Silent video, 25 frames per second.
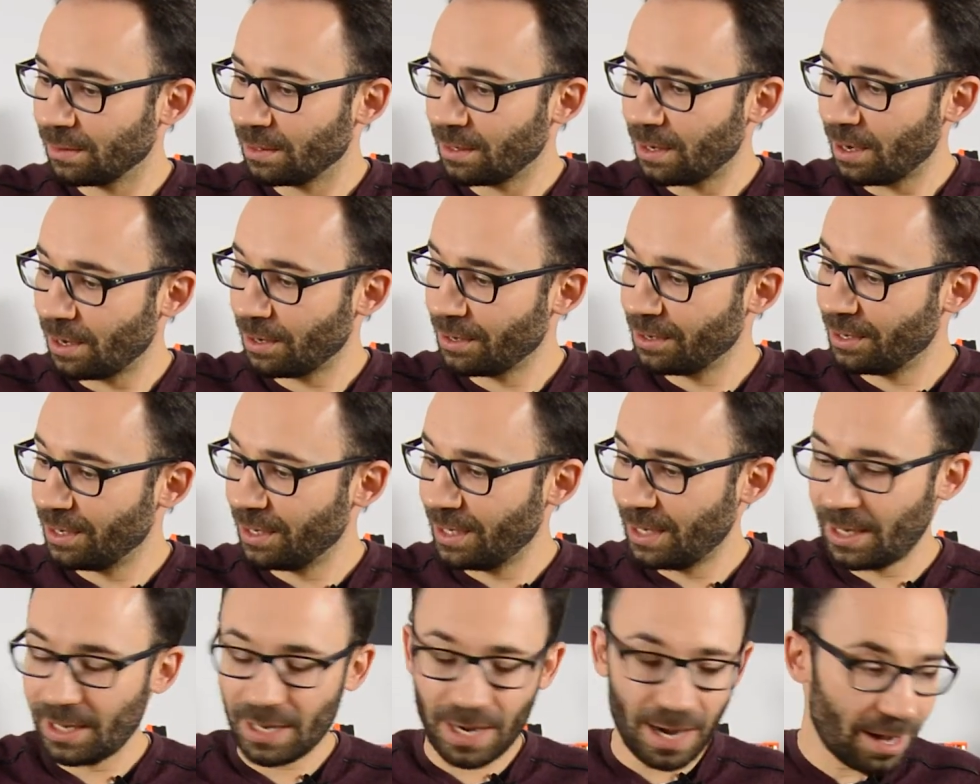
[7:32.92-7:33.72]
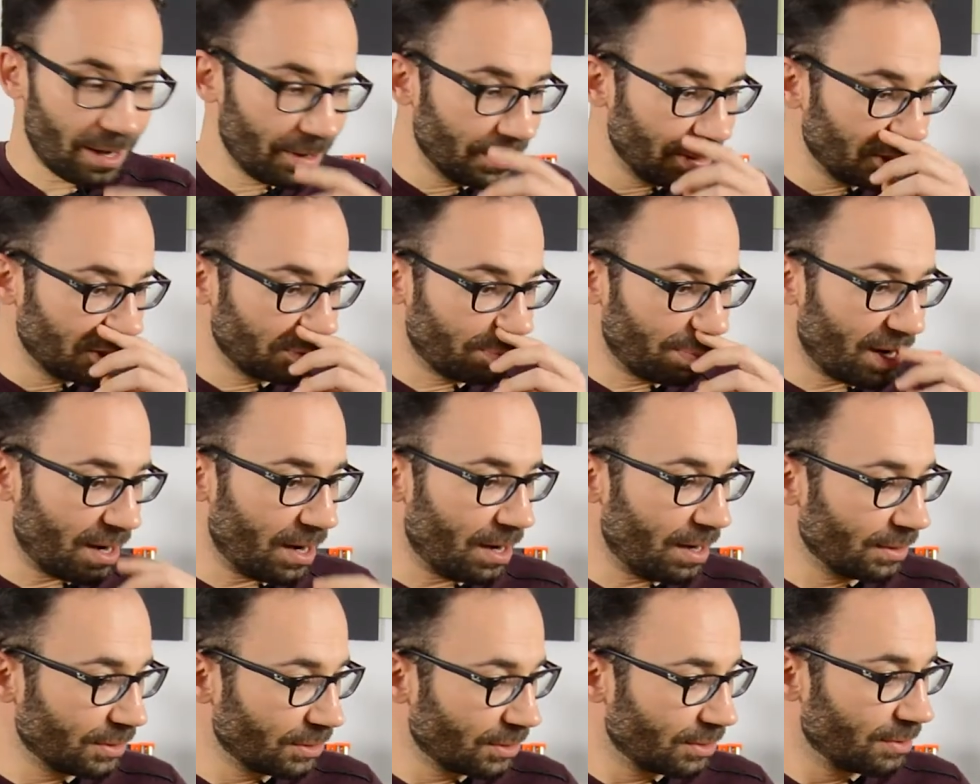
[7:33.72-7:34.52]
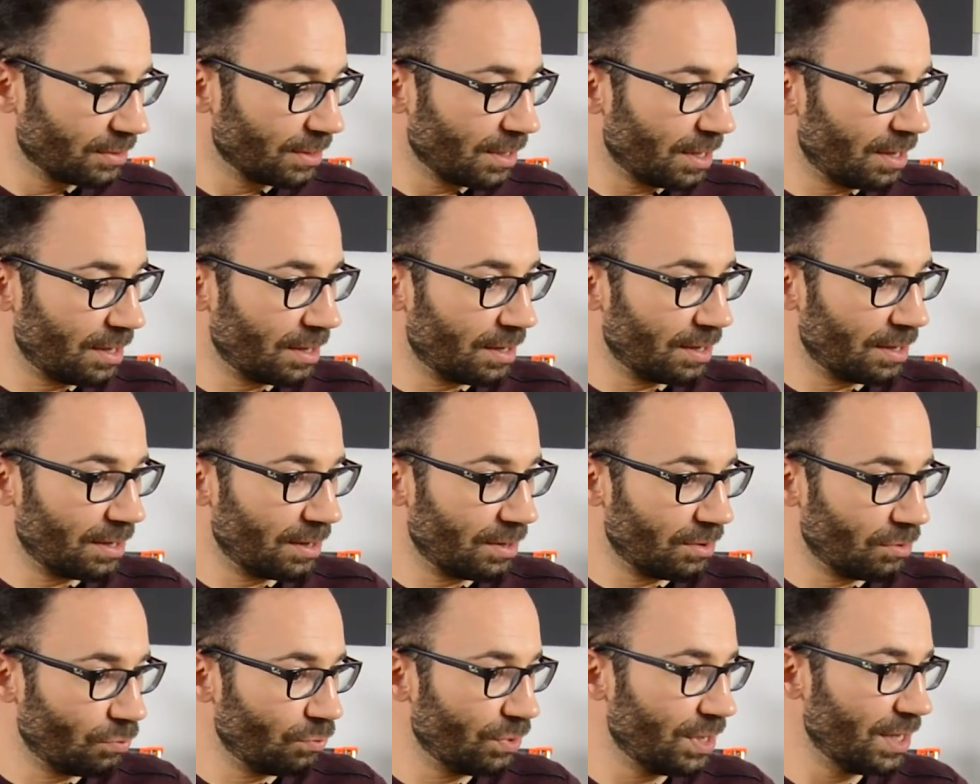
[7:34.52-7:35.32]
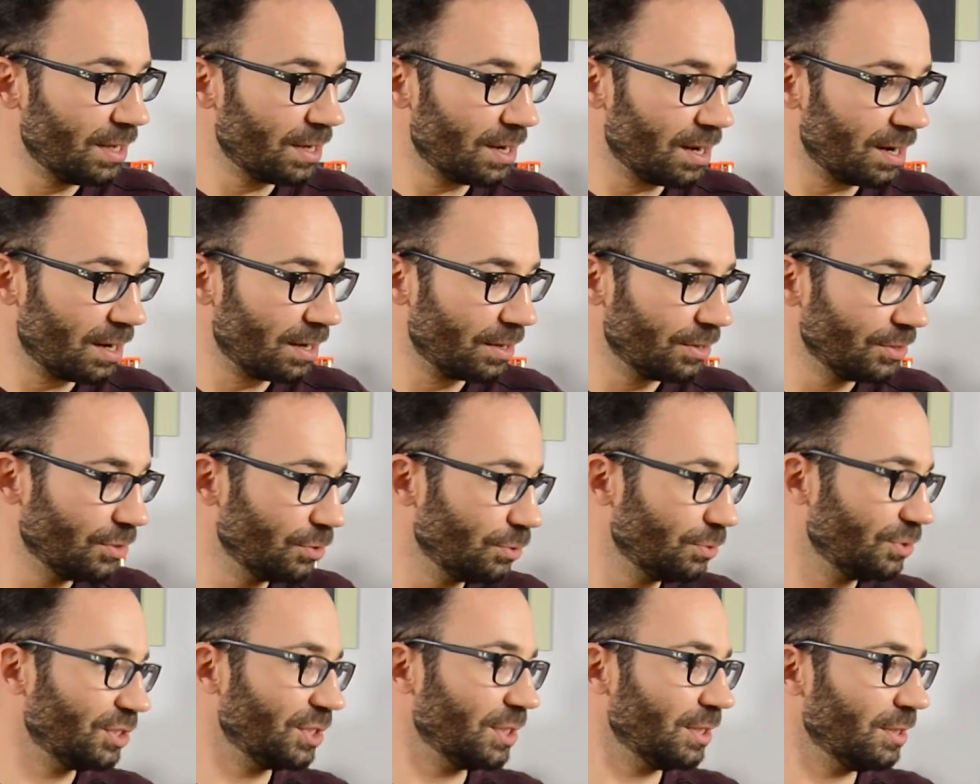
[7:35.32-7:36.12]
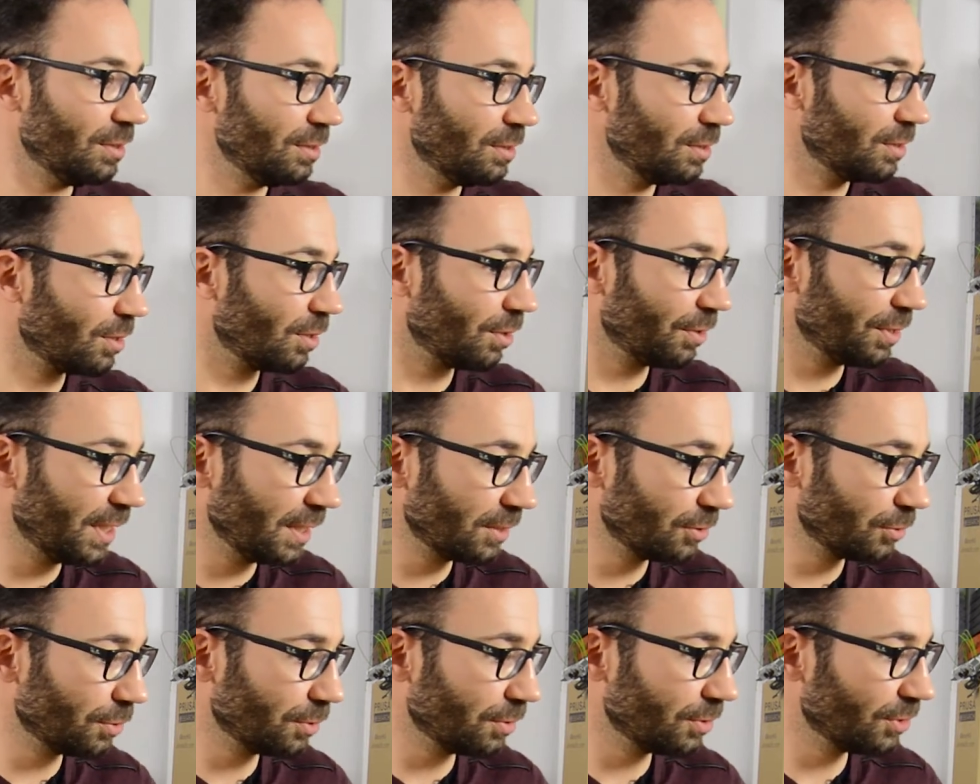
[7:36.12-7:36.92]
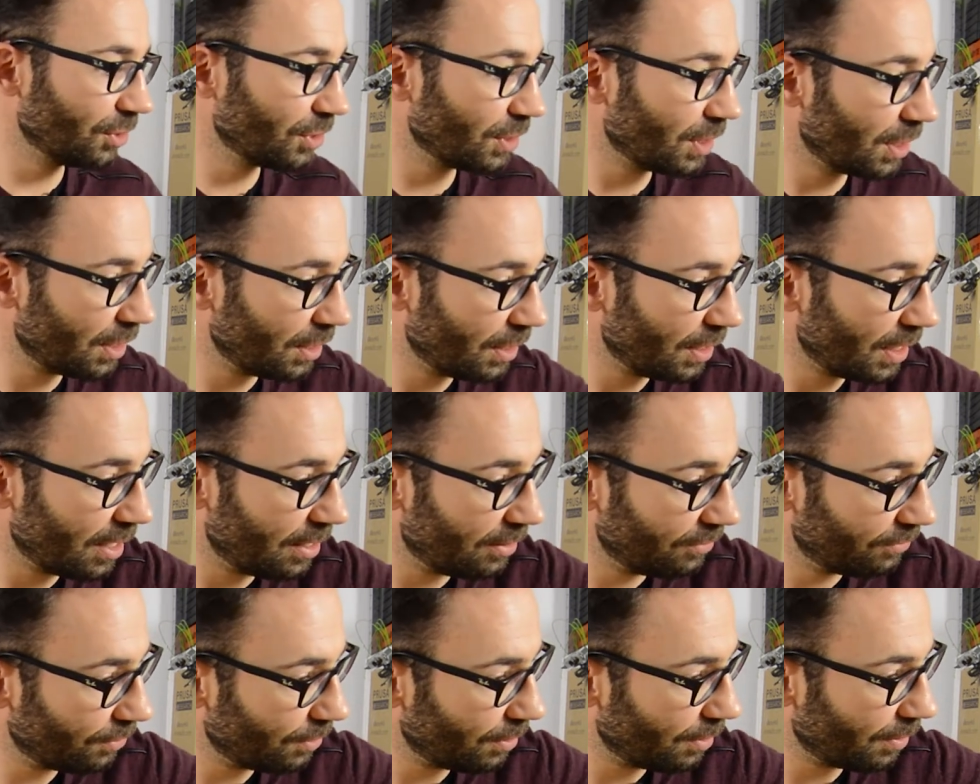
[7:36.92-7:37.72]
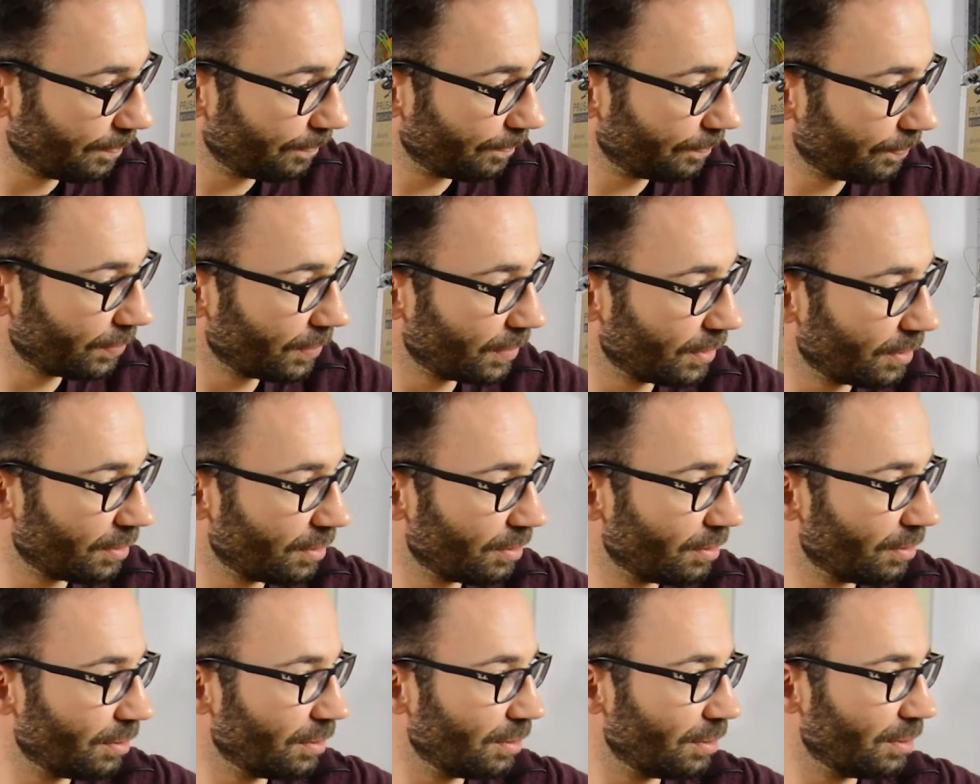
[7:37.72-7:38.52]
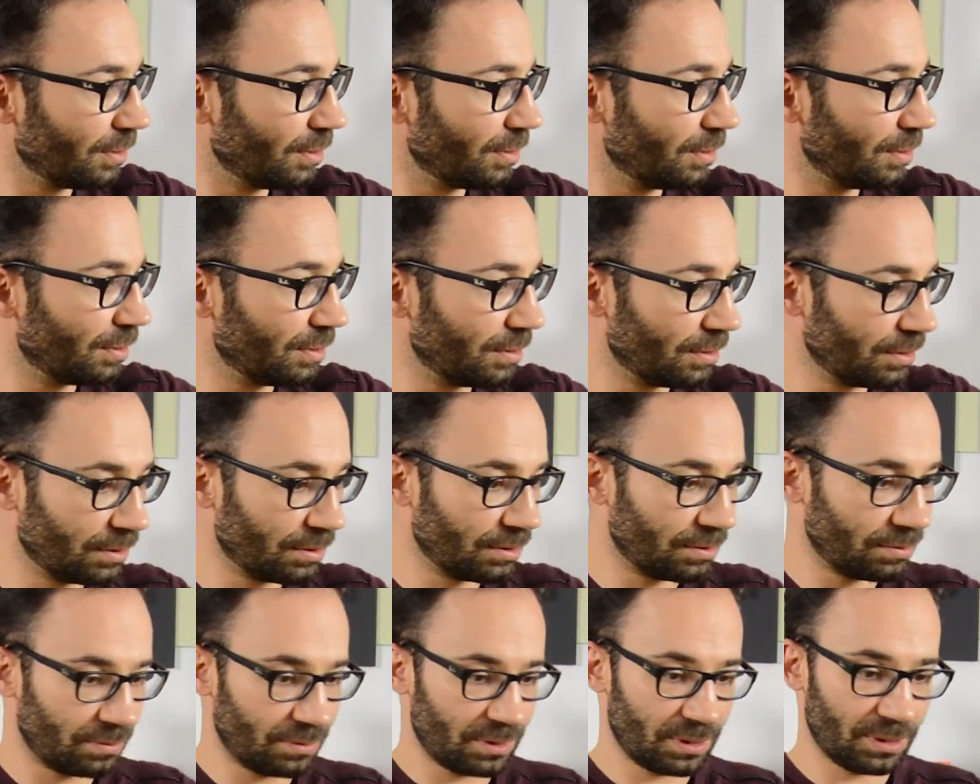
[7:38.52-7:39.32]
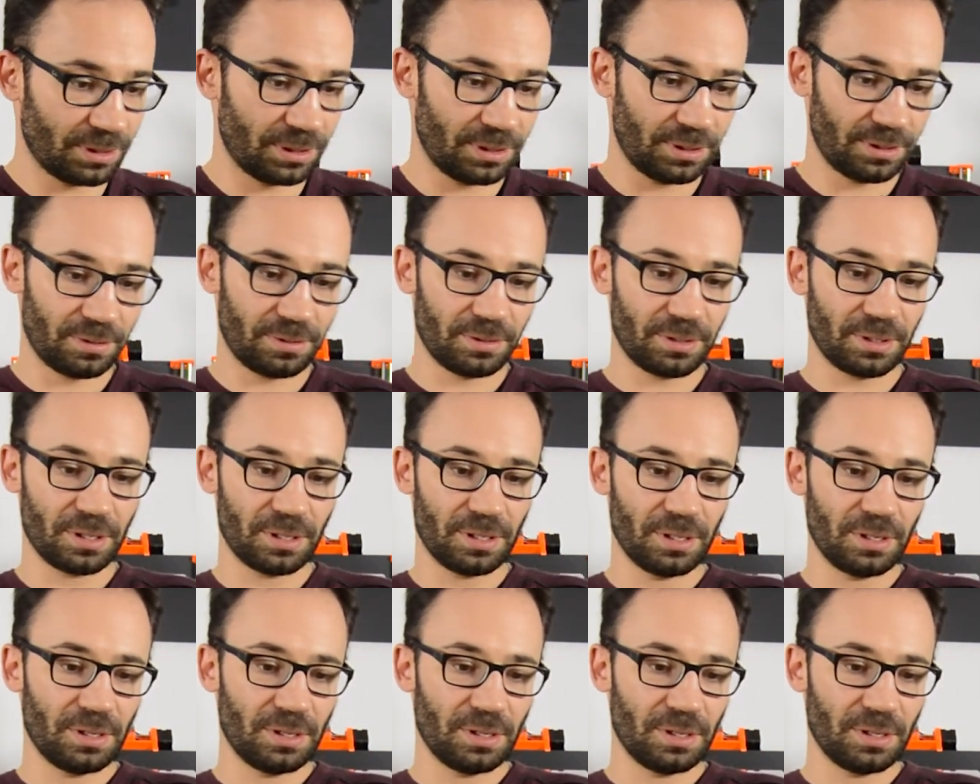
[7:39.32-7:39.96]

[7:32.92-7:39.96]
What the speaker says: On the harness part, we are using connectors. I have another one here.